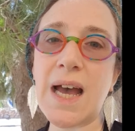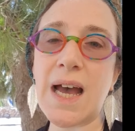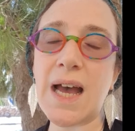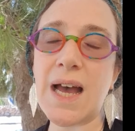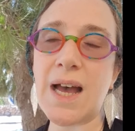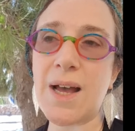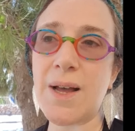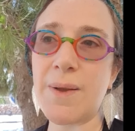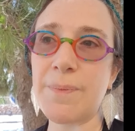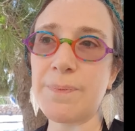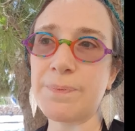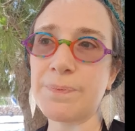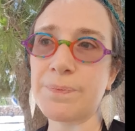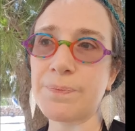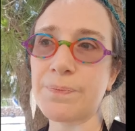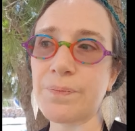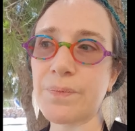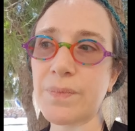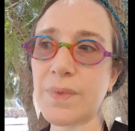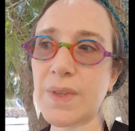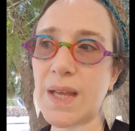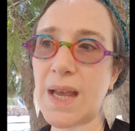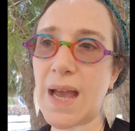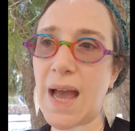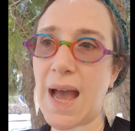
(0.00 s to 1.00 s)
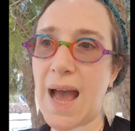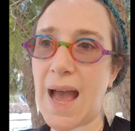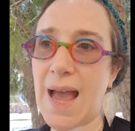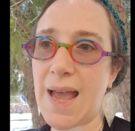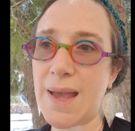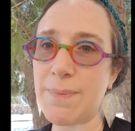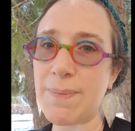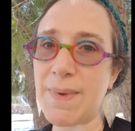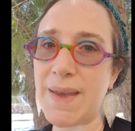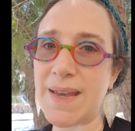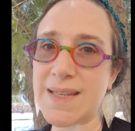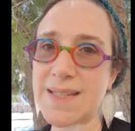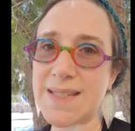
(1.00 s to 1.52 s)

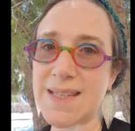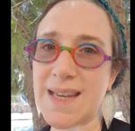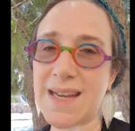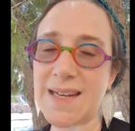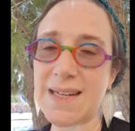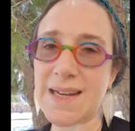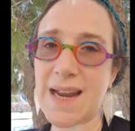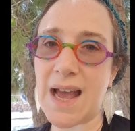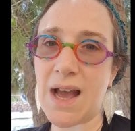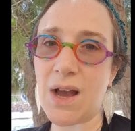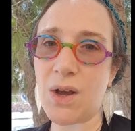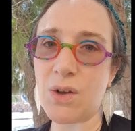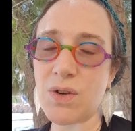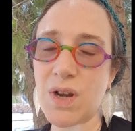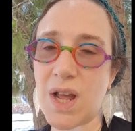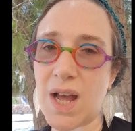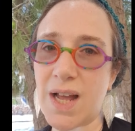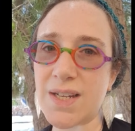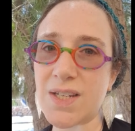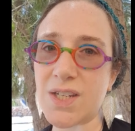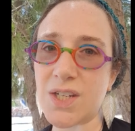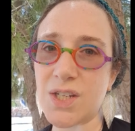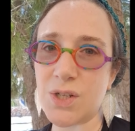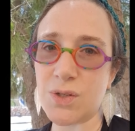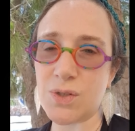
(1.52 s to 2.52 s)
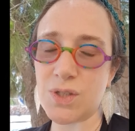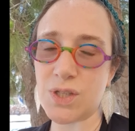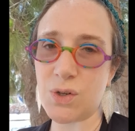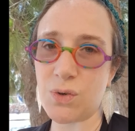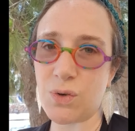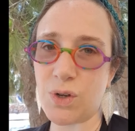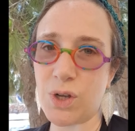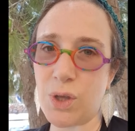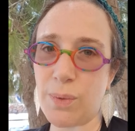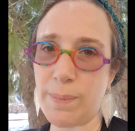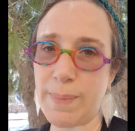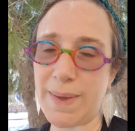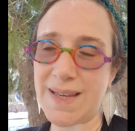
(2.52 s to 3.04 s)
I may say now not to use an
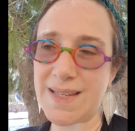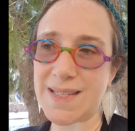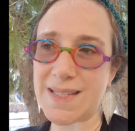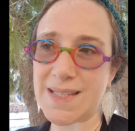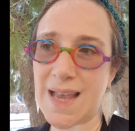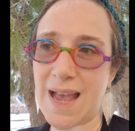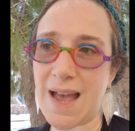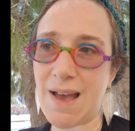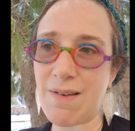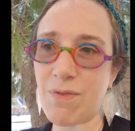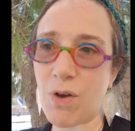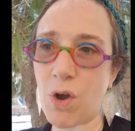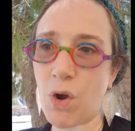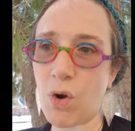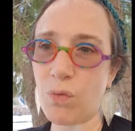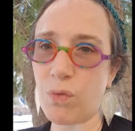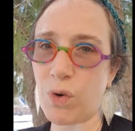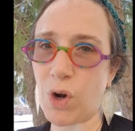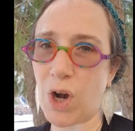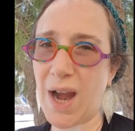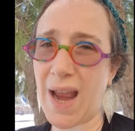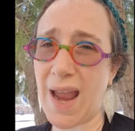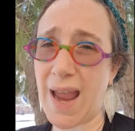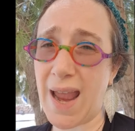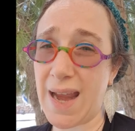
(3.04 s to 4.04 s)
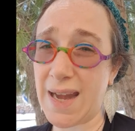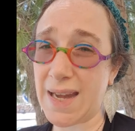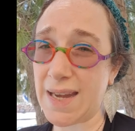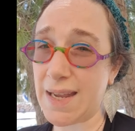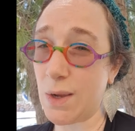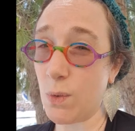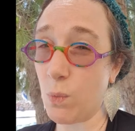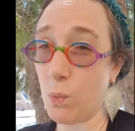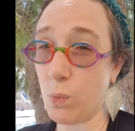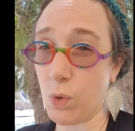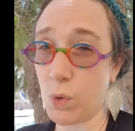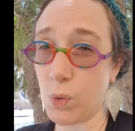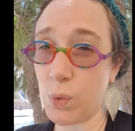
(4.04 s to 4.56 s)
oil-based salve over
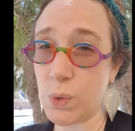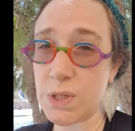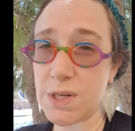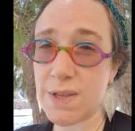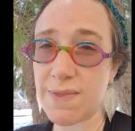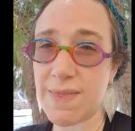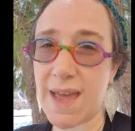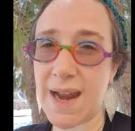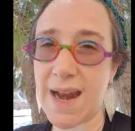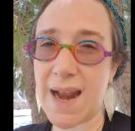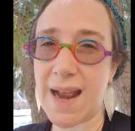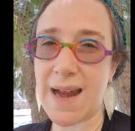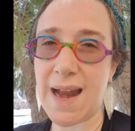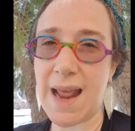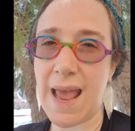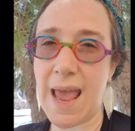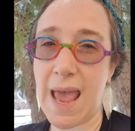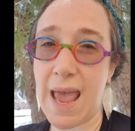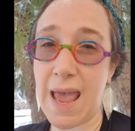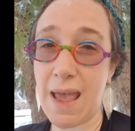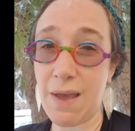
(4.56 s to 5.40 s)
any wound that had